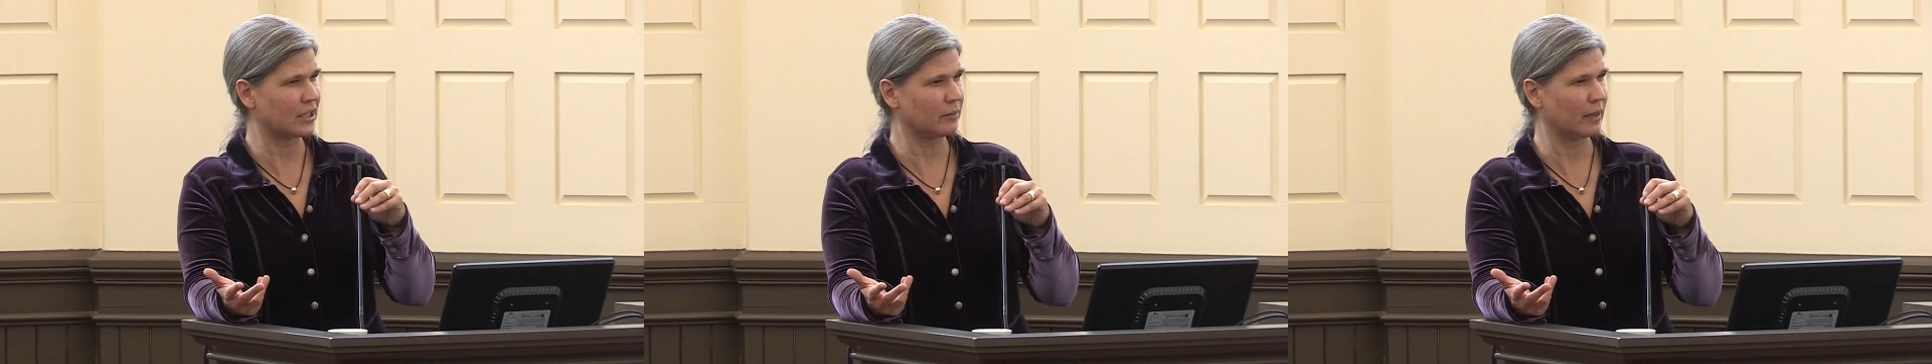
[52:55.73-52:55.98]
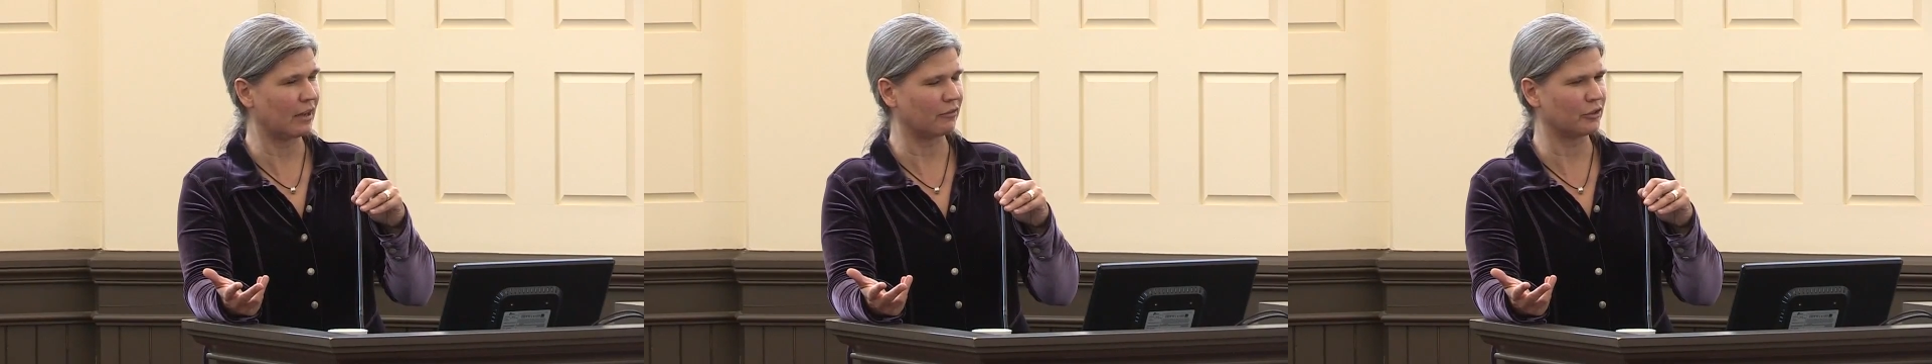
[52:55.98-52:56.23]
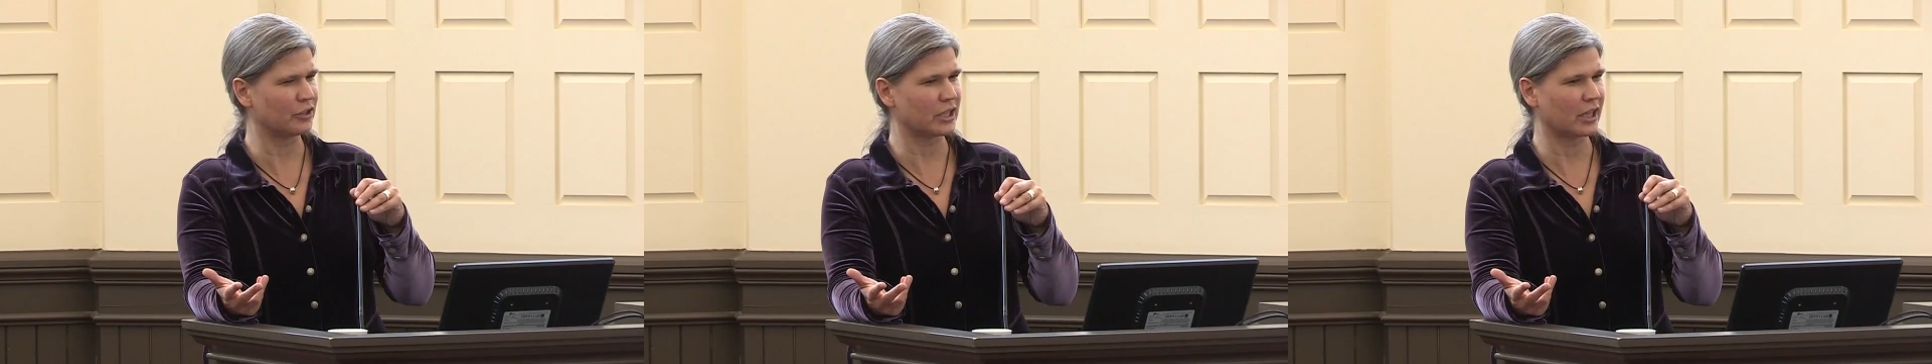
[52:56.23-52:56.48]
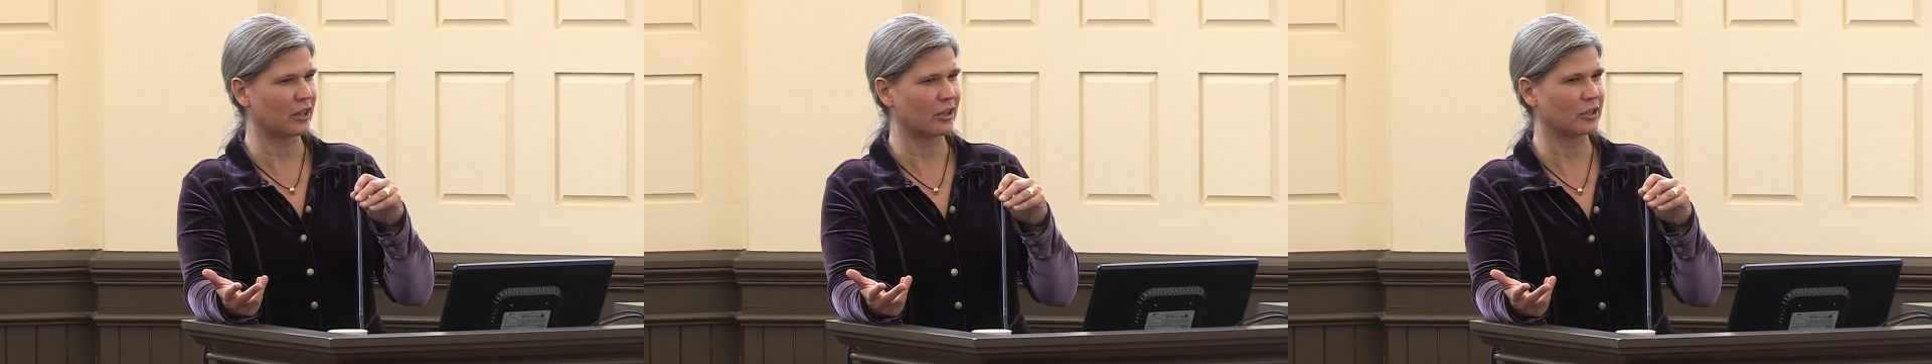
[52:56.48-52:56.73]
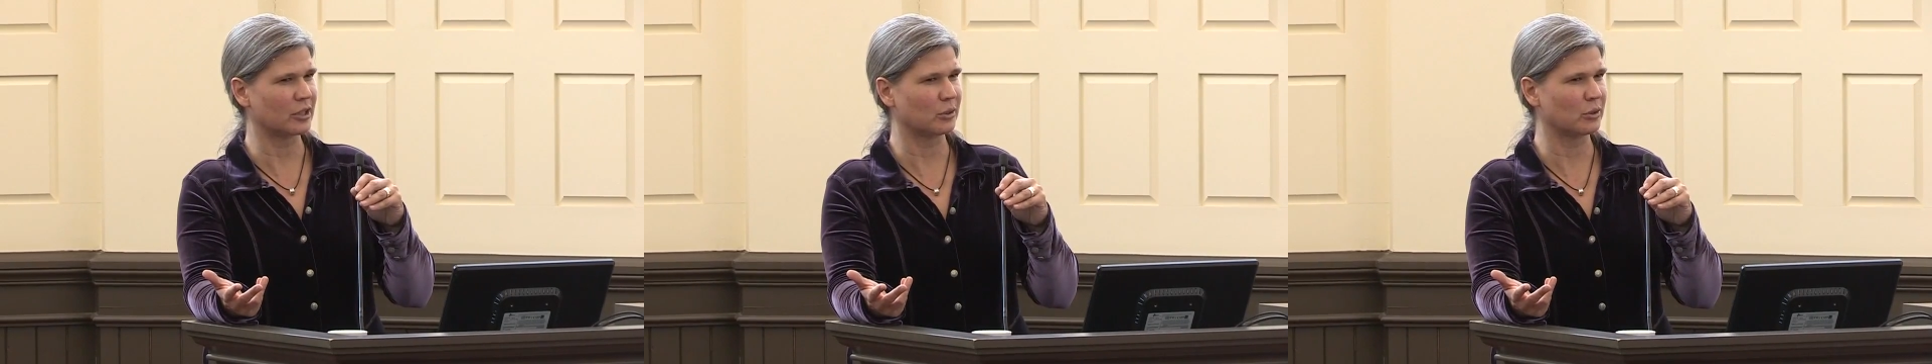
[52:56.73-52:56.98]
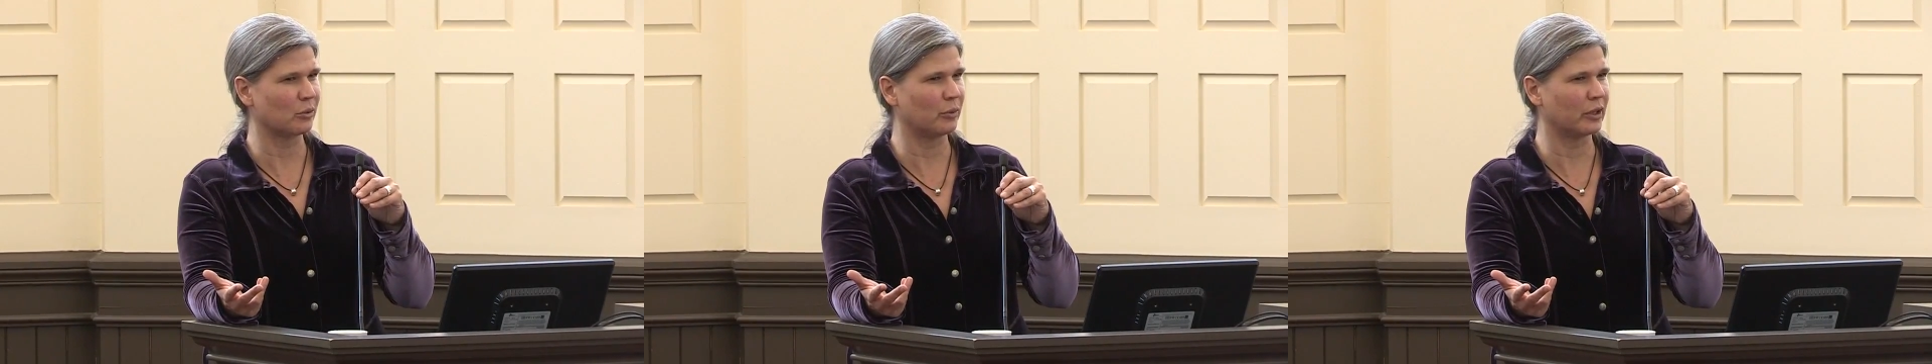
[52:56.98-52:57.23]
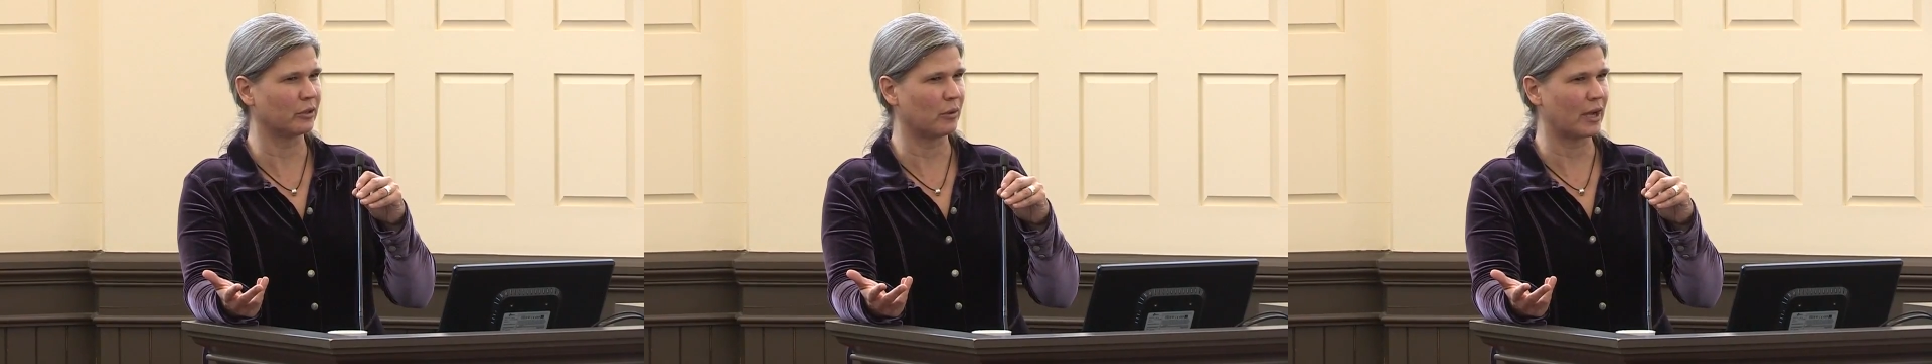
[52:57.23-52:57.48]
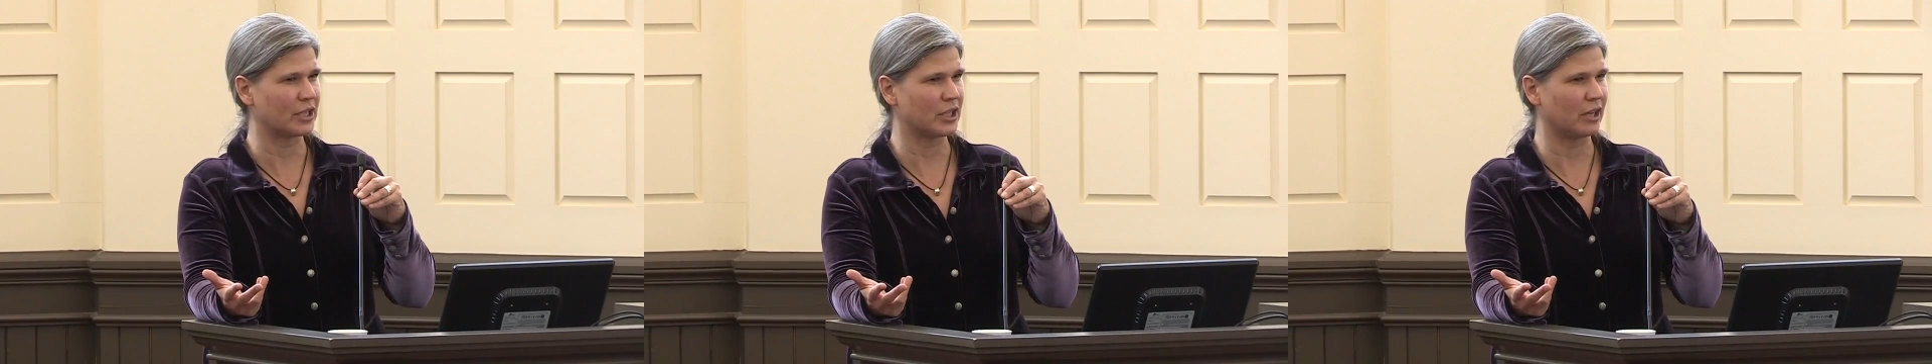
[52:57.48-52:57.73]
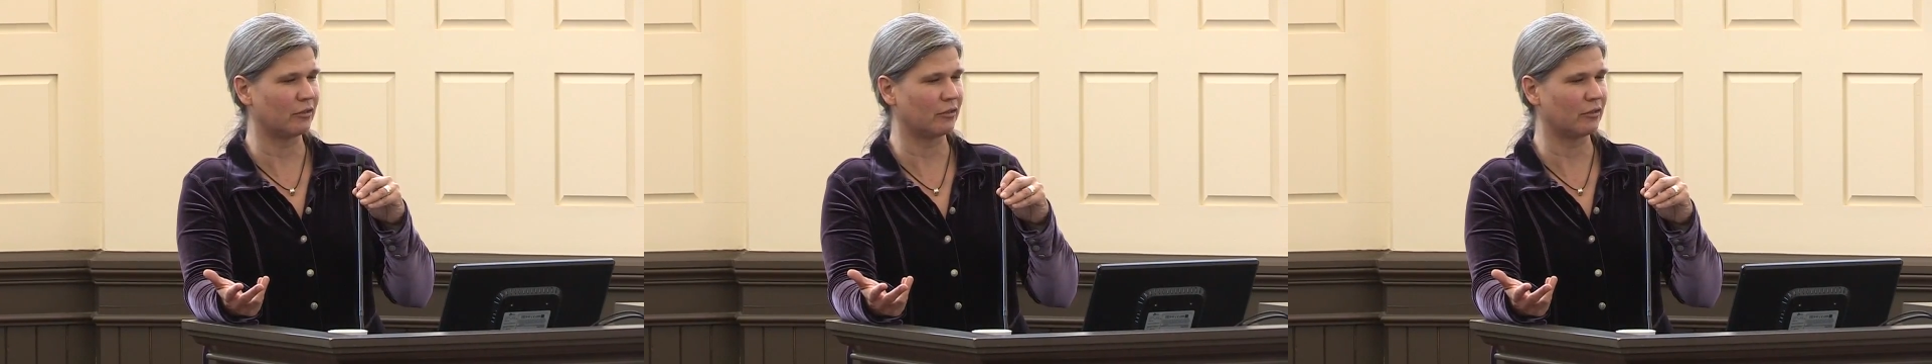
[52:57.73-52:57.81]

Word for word: to me at first, I thought this was a weird question,